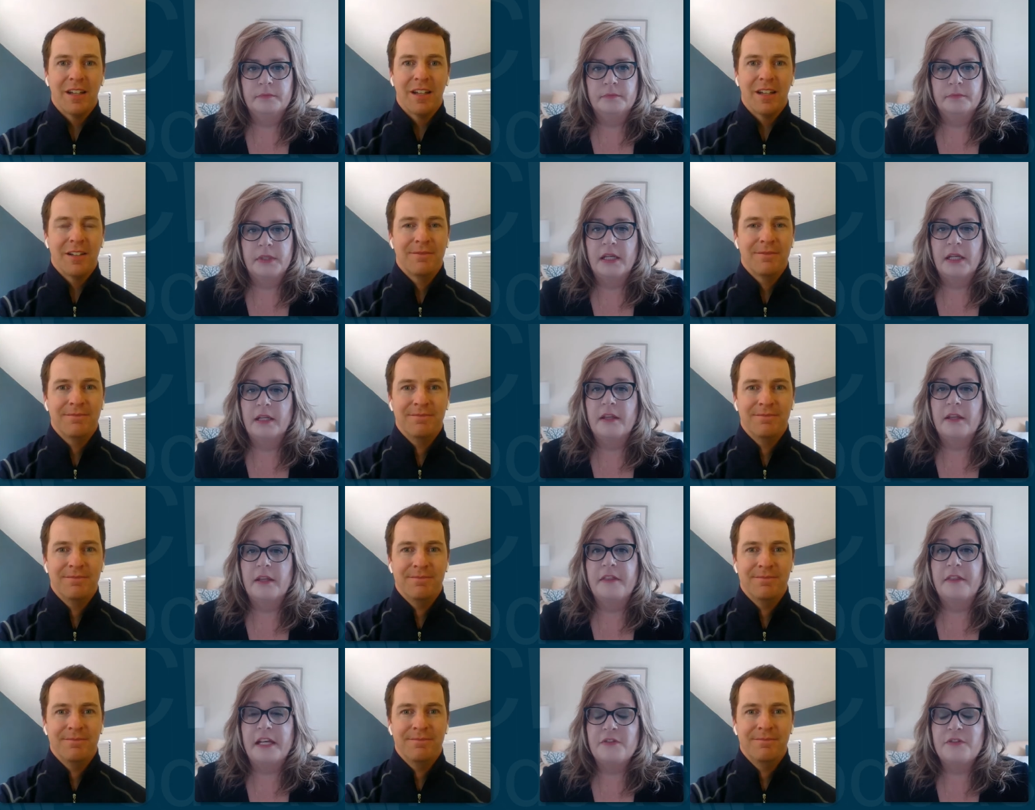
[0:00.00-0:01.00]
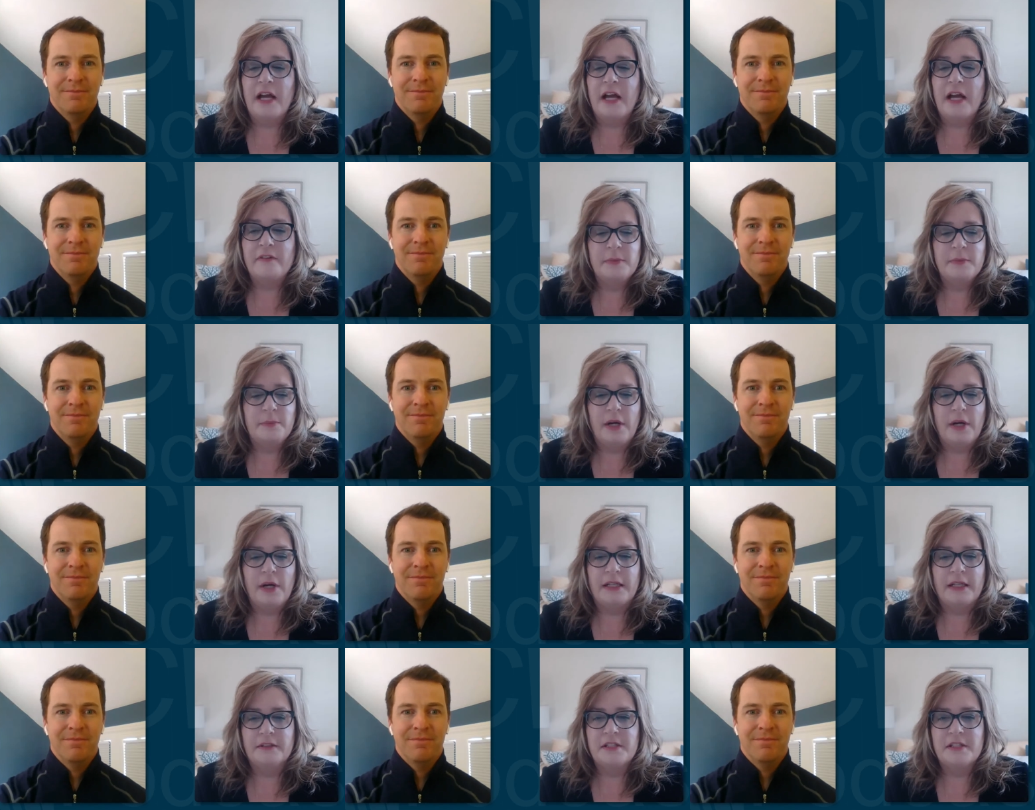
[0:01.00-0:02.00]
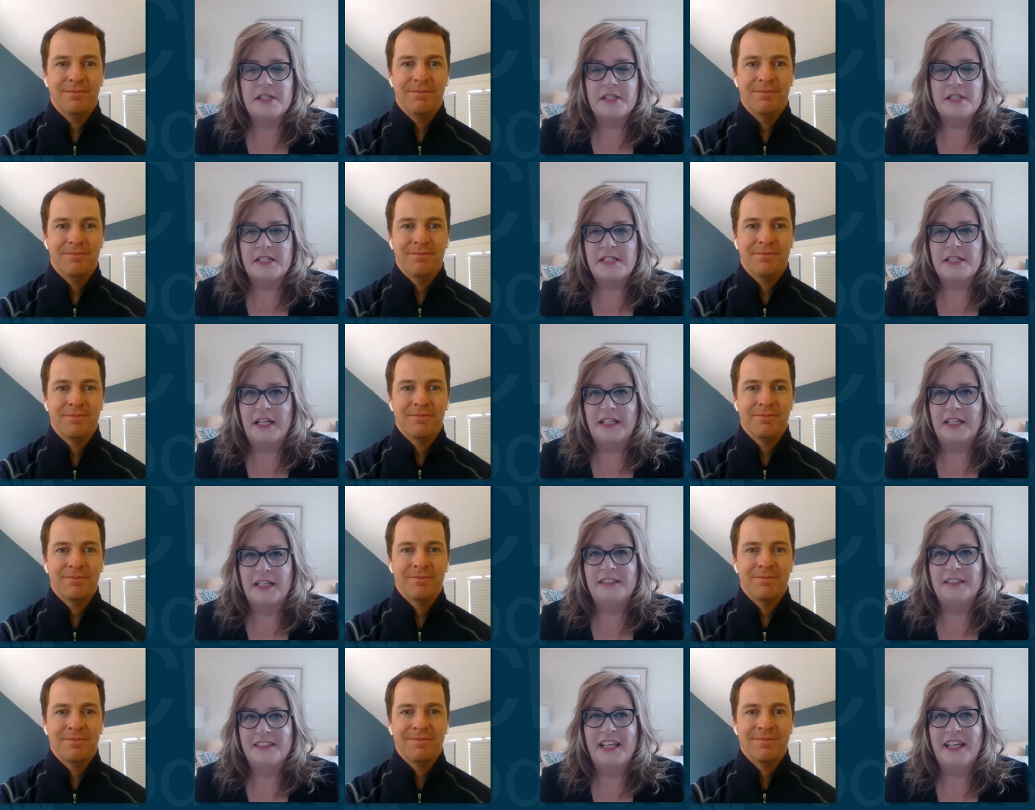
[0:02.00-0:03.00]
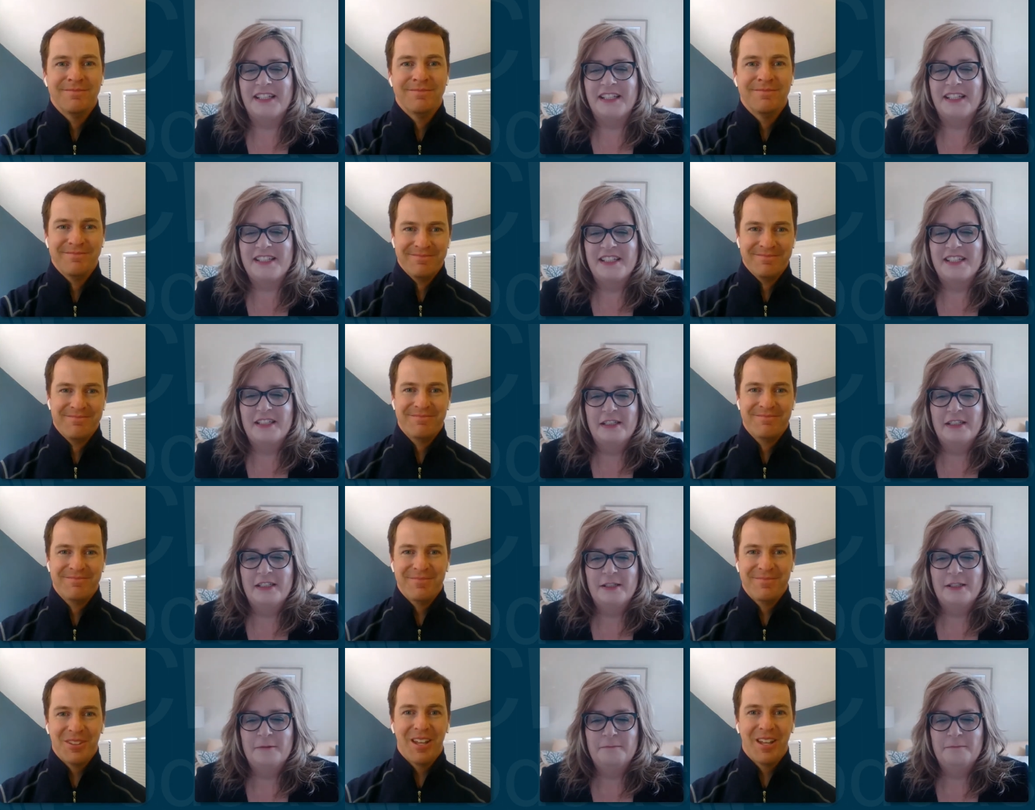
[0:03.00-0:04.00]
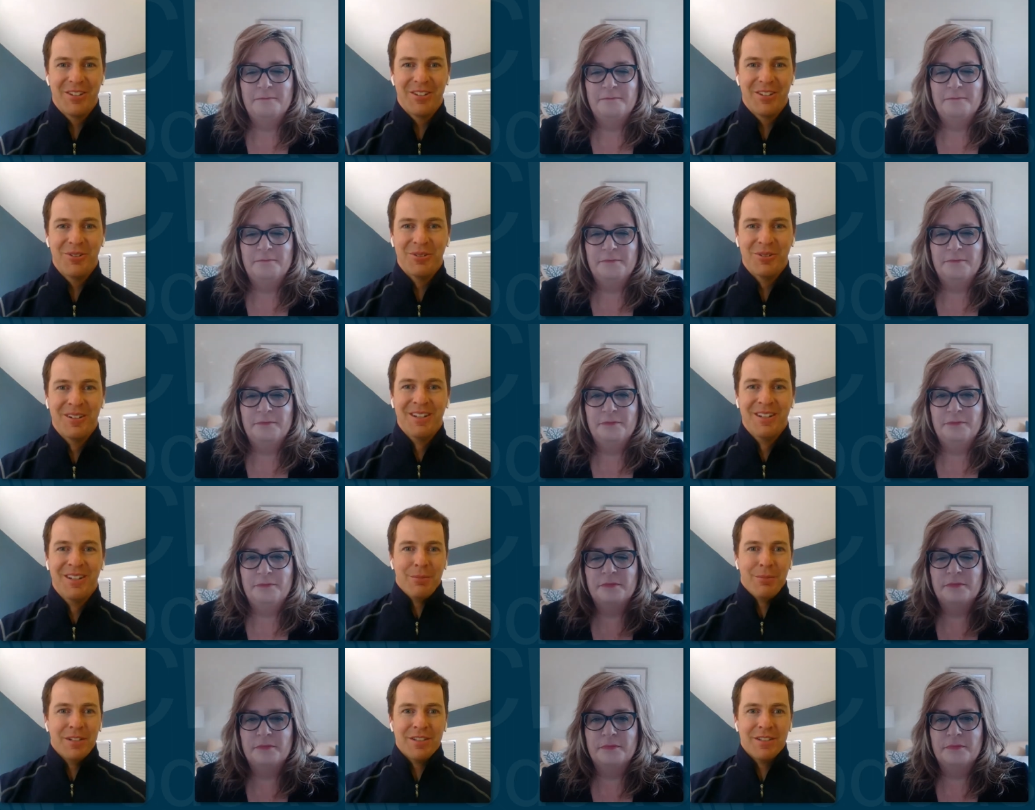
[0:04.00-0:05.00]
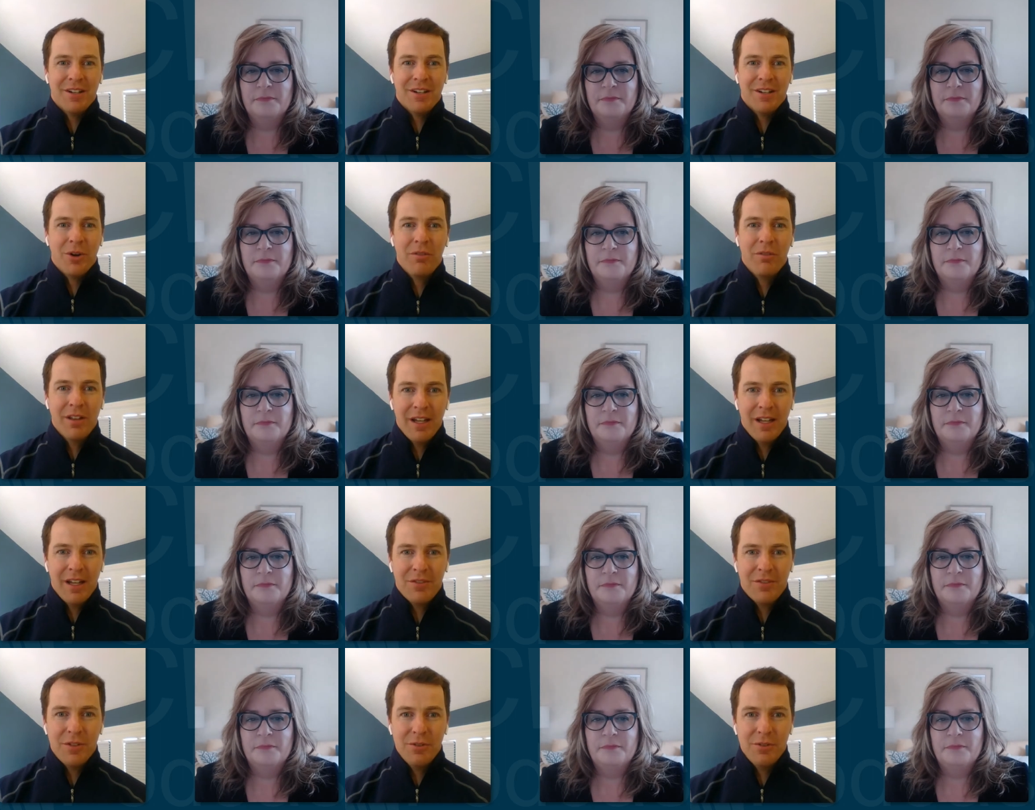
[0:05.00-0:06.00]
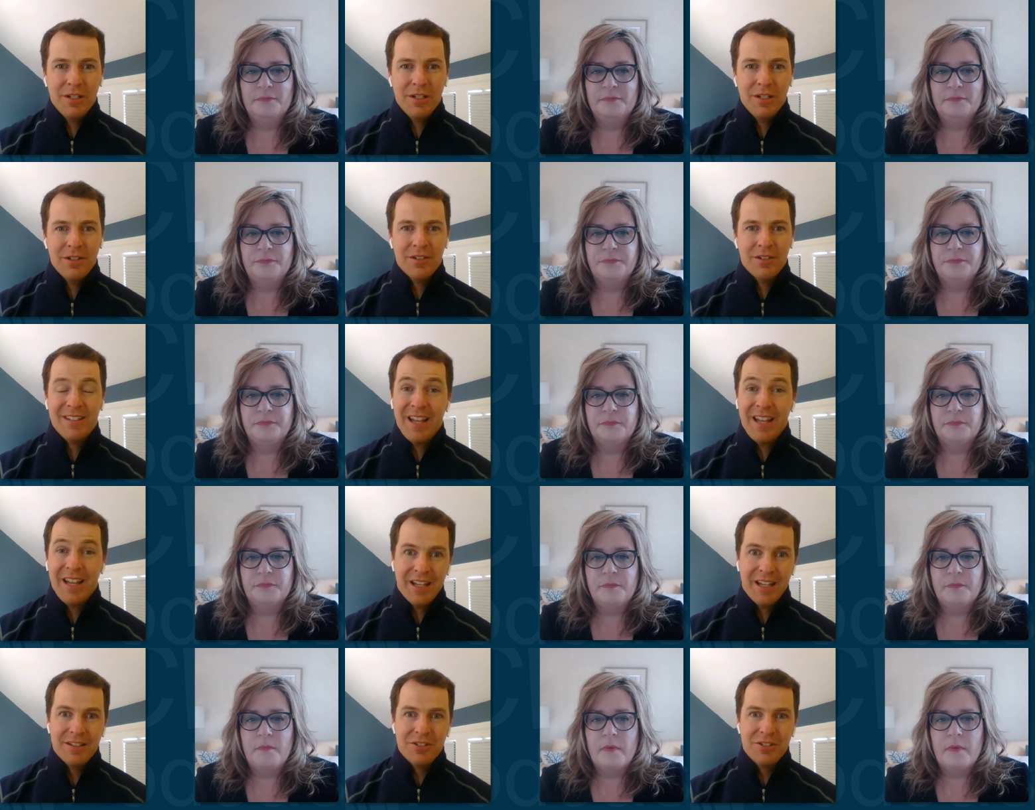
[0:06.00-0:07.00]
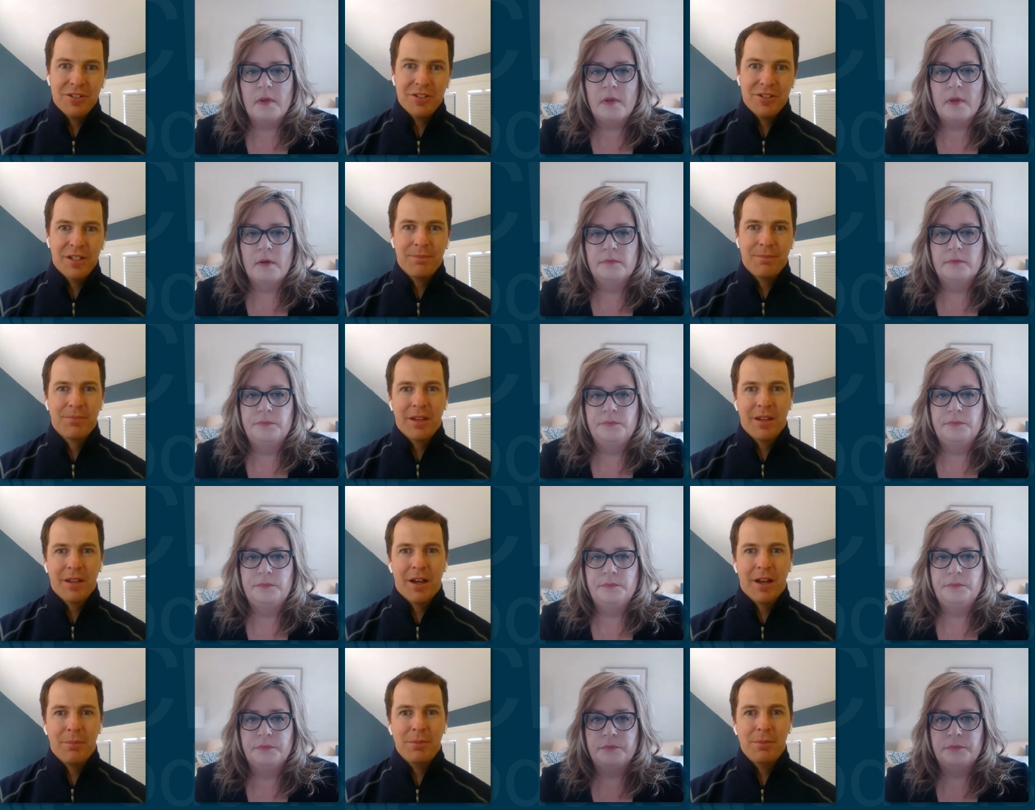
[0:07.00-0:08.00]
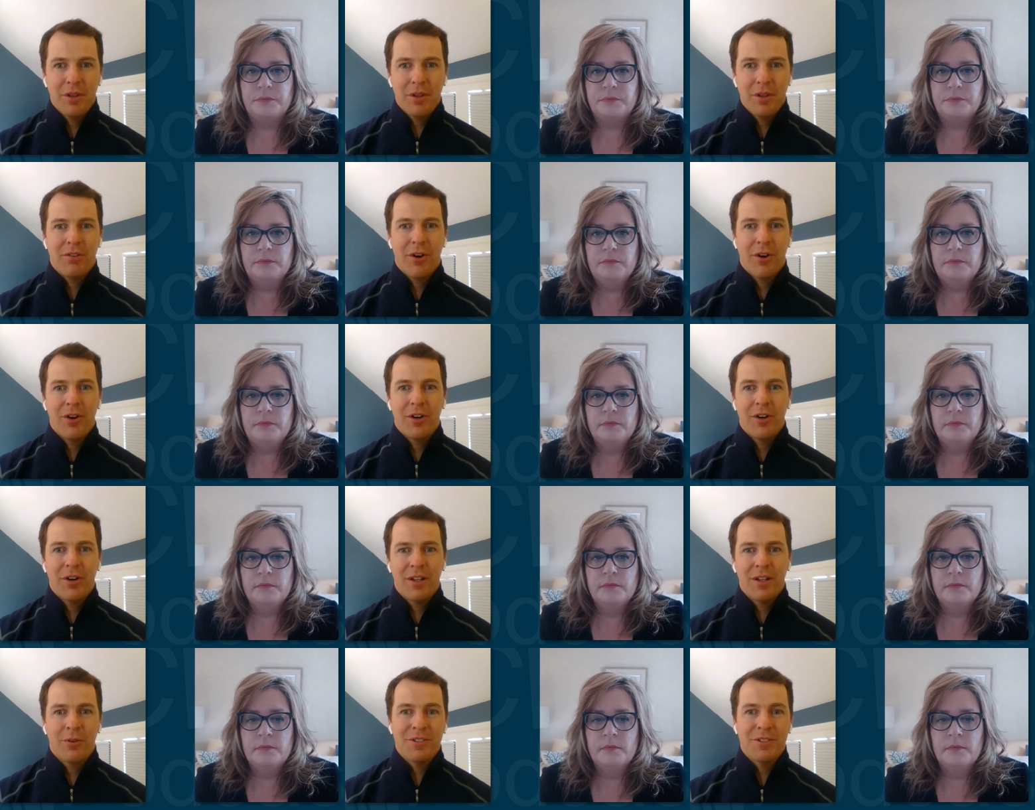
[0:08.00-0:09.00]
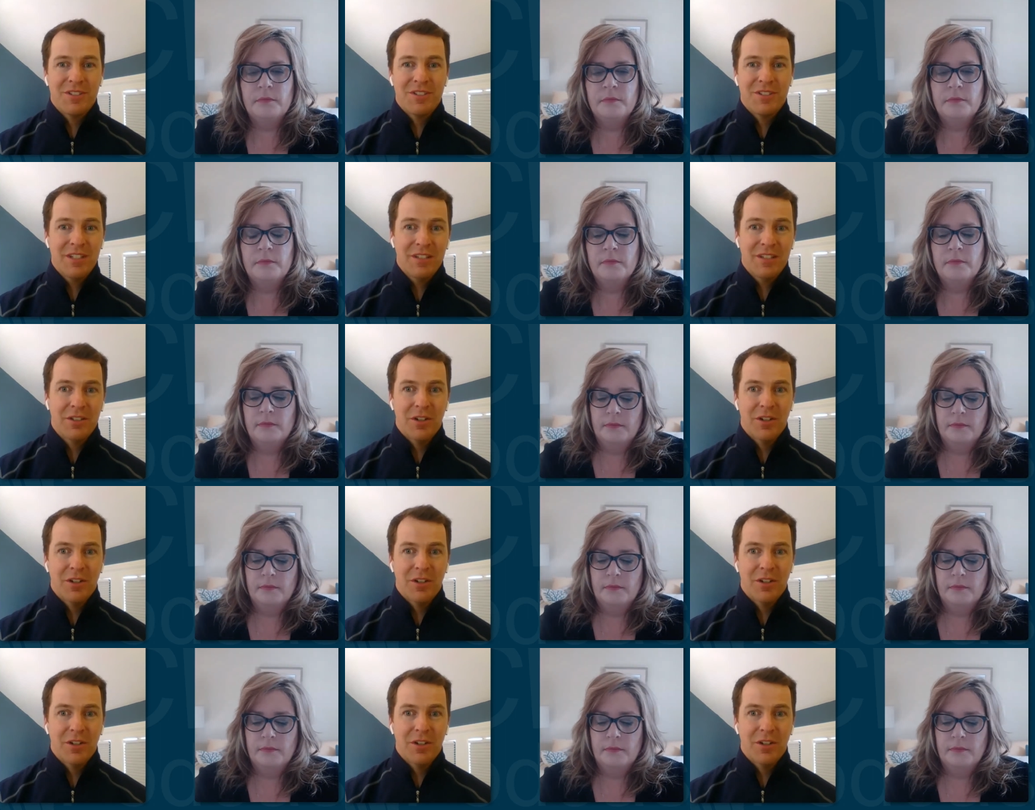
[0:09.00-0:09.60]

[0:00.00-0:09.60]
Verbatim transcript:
Speaker 1: today.
Speaker 2: Thanks for having me, Brian. This is exciting. Thanks.
Speaker 1: Well, thank you. Now, Melissa, over the last few years in the tech industry, uh, people have heard or seen the